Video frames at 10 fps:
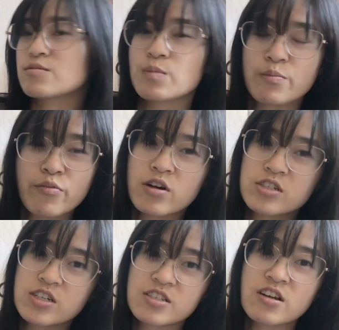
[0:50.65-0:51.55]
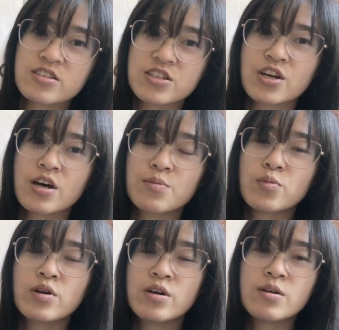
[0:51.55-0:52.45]
my projects on top,
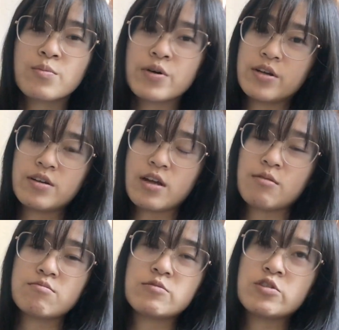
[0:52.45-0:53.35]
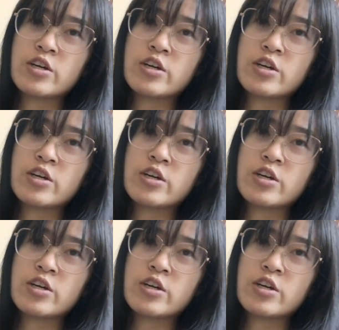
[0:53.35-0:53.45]
but I'm